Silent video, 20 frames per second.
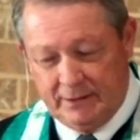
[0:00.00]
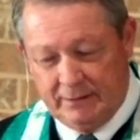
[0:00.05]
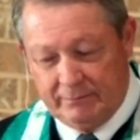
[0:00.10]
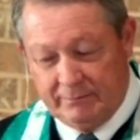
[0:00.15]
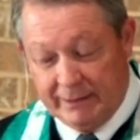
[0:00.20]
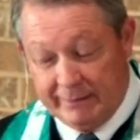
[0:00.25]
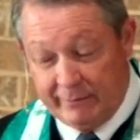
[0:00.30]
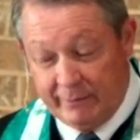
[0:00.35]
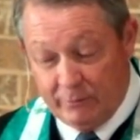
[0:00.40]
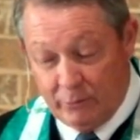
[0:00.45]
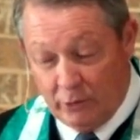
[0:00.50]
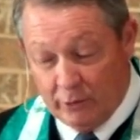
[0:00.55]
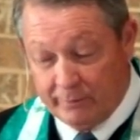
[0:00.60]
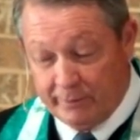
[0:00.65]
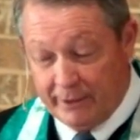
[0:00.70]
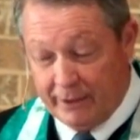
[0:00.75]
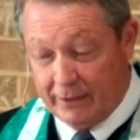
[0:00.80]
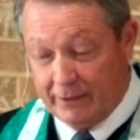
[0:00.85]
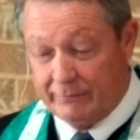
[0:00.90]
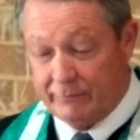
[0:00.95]
Maybe more
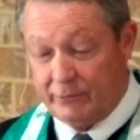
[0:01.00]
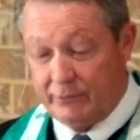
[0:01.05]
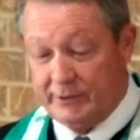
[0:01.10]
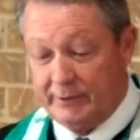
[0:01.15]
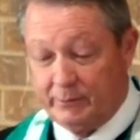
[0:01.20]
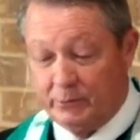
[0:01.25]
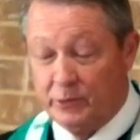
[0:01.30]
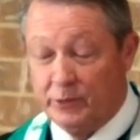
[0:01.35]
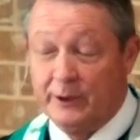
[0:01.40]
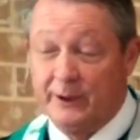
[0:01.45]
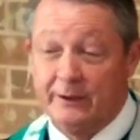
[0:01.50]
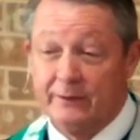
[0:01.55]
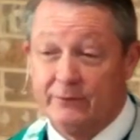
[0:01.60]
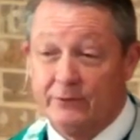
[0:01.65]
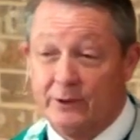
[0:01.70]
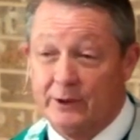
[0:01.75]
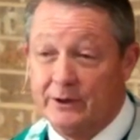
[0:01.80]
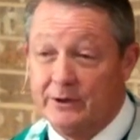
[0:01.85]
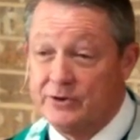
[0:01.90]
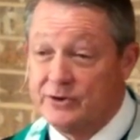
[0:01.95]
powerful than praying
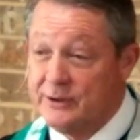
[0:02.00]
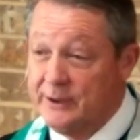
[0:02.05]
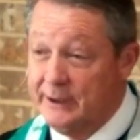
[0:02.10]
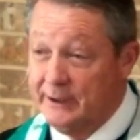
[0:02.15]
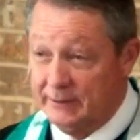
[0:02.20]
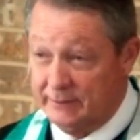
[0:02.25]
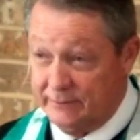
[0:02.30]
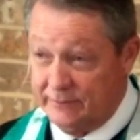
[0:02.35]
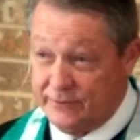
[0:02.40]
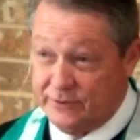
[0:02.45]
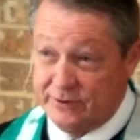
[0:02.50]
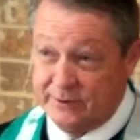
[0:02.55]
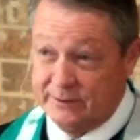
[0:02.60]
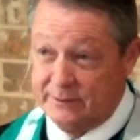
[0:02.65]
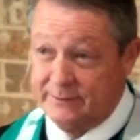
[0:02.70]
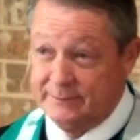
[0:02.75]
for ourselves,